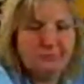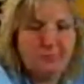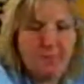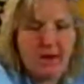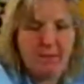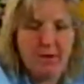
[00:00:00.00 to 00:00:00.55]

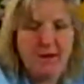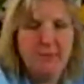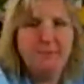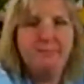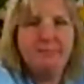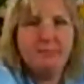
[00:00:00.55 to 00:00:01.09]
Maybe.
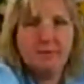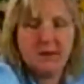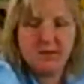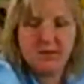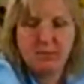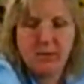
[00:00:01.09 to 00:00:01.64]

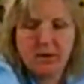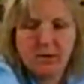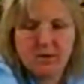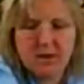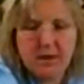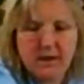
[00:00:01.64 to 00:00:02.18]
Let's see what it
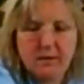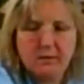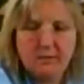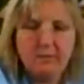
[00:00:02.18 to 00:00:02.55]
looks like.